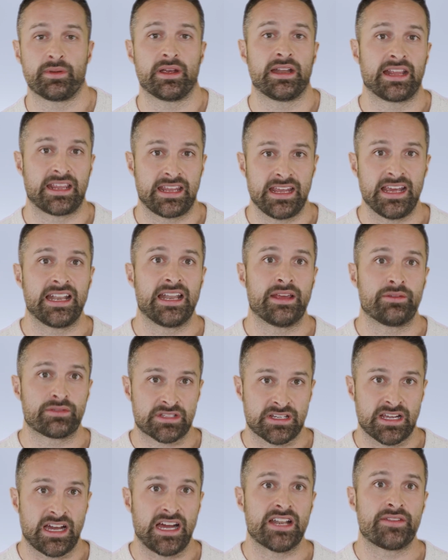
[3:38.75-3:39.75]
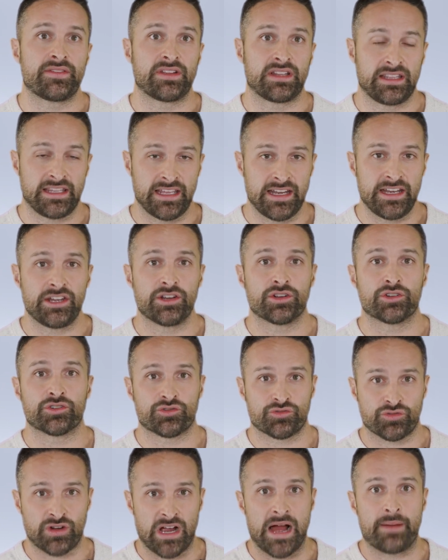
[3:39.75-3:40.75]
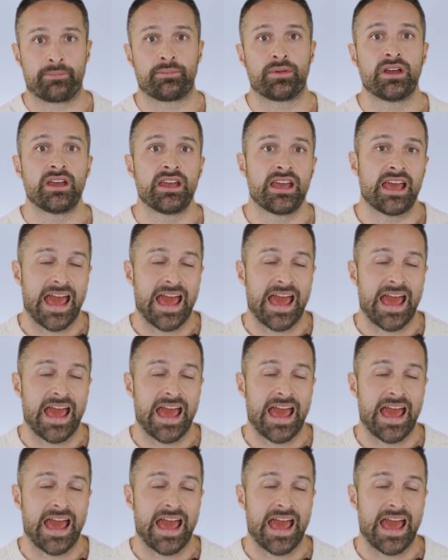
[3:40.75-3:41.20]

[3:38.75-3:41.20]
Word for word: And again, it was kind of a linear drop.